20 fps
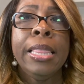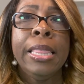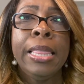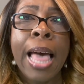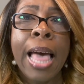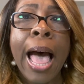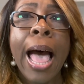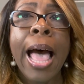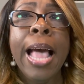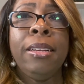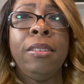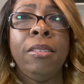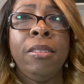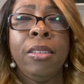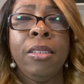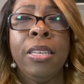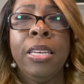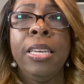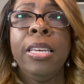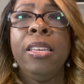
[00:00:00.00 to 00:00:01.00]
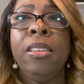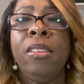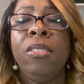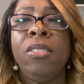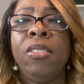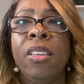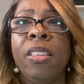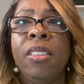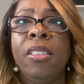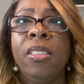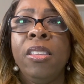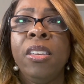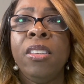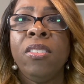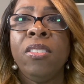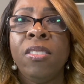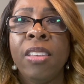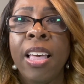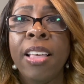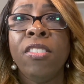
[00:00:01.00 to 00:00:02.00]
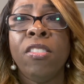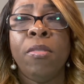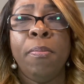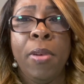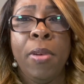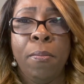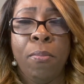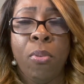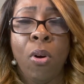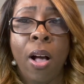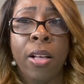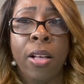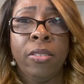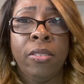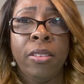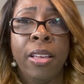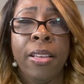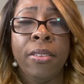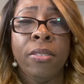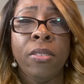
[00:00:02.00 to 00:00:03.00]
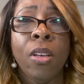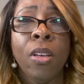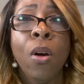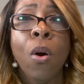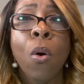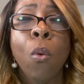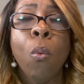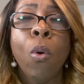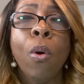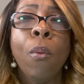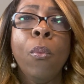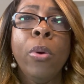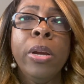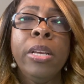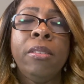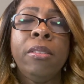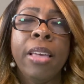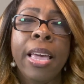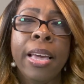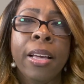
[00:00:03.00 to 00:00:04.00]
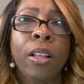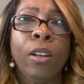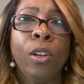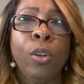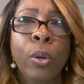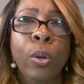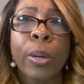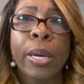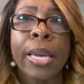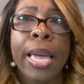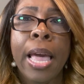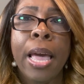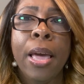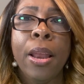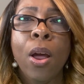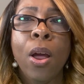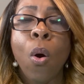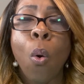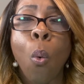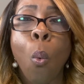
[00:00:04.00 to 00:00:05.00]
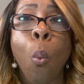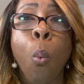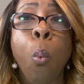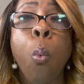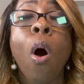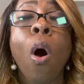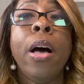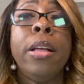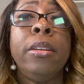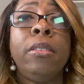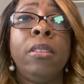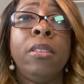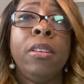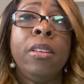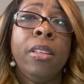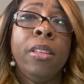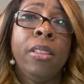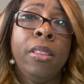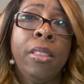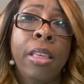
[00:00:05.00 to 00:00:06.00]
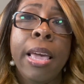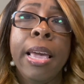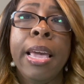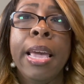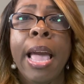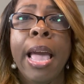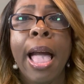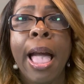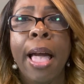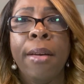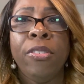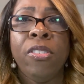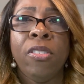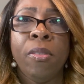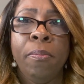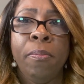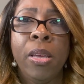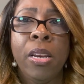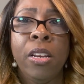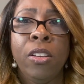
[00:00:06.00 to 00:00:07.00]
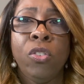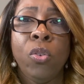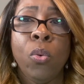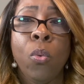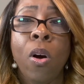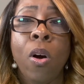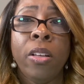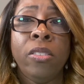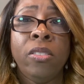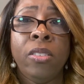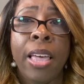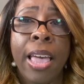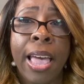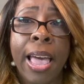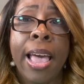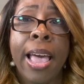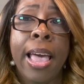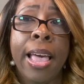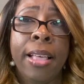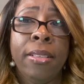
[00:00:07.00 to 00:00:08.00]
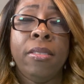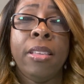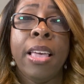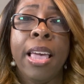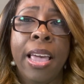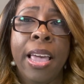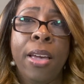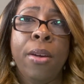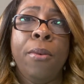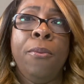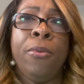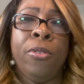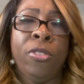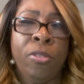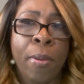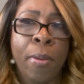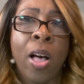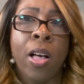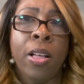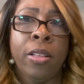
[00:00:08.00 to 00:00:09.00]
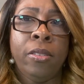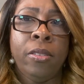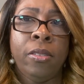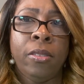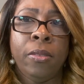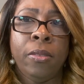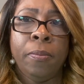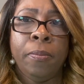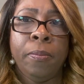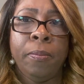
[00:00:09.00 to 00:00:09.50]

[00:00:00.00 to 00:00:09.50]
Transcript: That is the assessment process when we take a look at what they have submitted to us as a response.